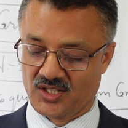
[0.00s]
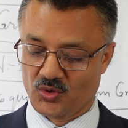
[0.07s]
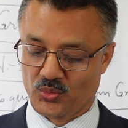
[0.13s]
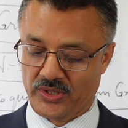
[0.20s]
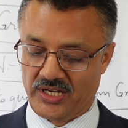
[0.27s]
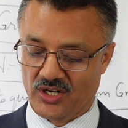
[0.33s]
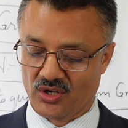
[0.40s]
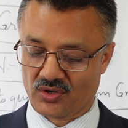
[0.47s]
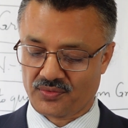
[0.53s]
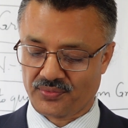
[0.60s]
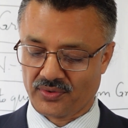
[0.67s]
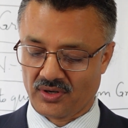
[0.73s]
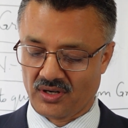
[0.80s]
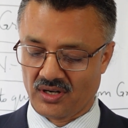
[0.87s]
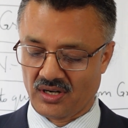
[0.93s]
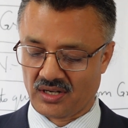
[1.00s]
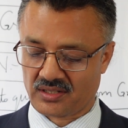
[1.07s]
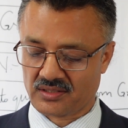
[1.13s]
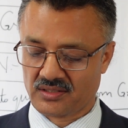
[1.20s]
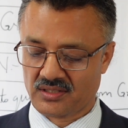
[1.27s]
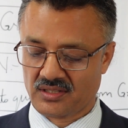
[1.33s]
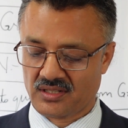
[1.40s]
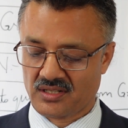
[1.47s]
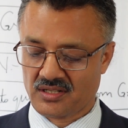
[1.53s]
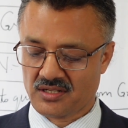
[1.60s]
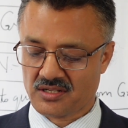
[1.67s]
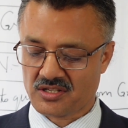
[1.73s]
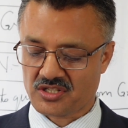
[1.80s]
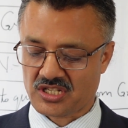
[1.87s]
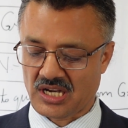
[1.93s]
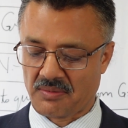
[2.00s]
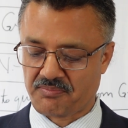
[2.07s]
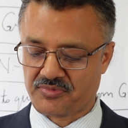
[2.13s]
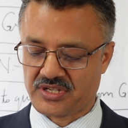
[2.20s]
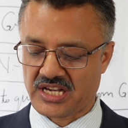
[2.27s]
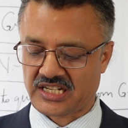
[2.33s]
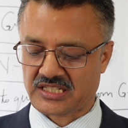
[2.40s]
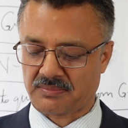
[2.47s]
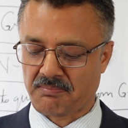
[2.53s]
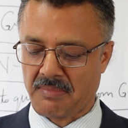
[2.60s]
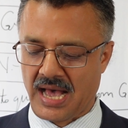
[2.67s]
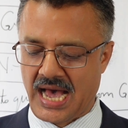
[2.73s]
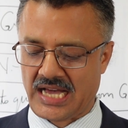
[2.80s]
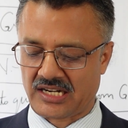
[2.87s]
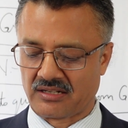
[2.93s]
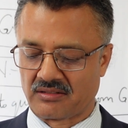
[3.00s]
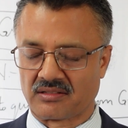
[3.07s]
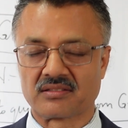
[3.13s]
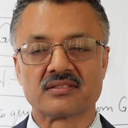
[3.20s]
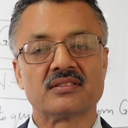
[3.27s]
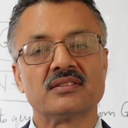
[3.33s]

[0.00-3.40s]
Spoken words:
We look for subject matter